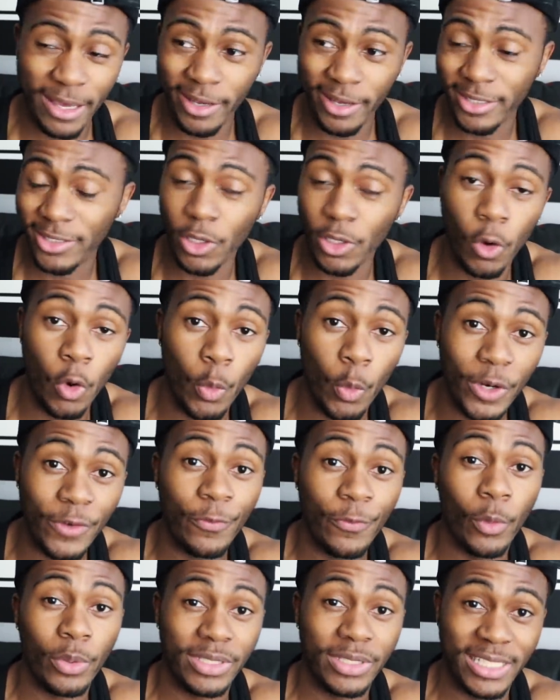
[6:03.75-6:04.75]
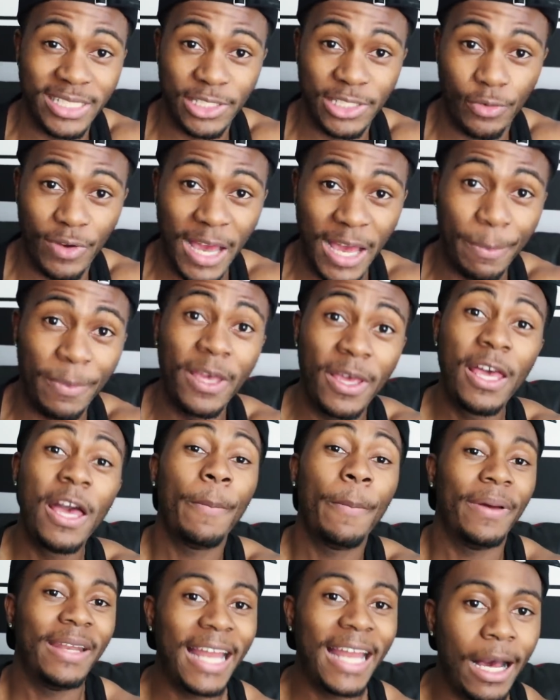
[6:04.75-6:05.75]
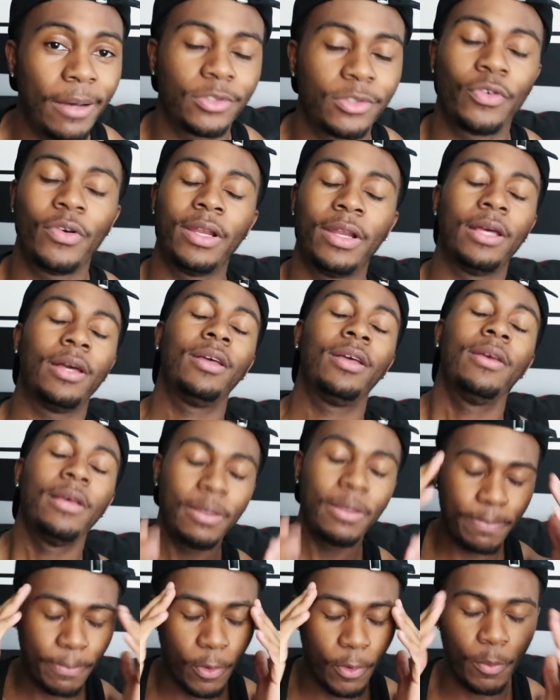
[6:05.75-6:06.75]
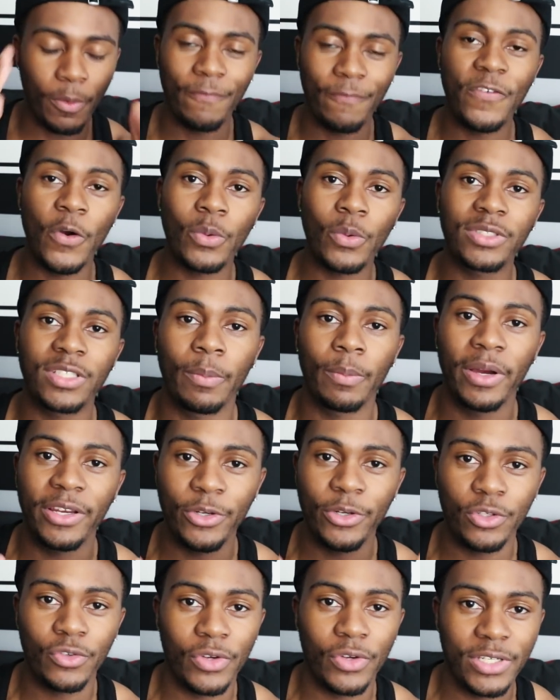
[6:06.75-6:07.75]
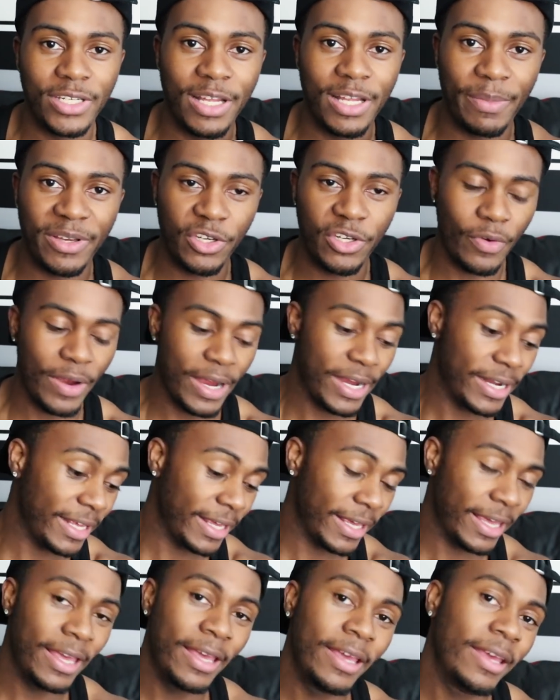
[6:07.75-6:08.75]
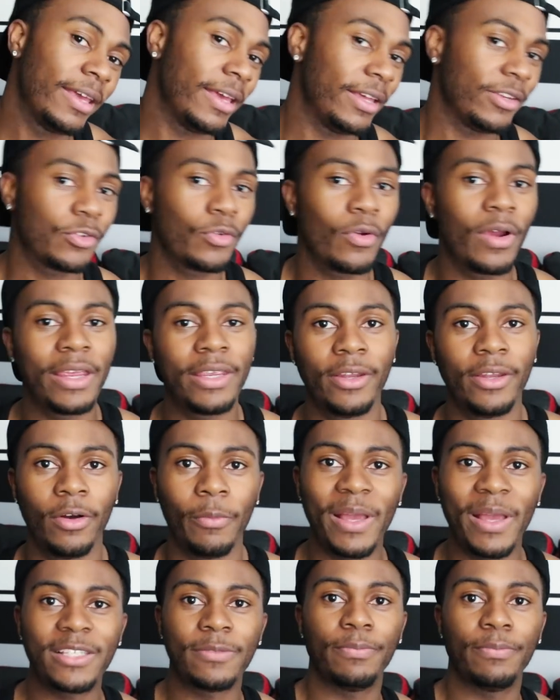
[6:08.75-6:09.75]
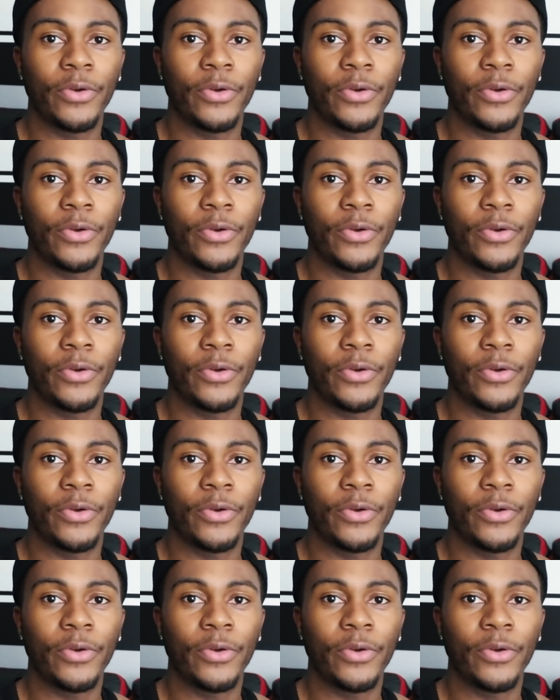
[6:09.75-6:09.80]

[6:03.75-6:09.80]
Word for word: I used to always fall into this trap, but now I'm trying to put more focus on my nutrition and my training and try and, you know, make some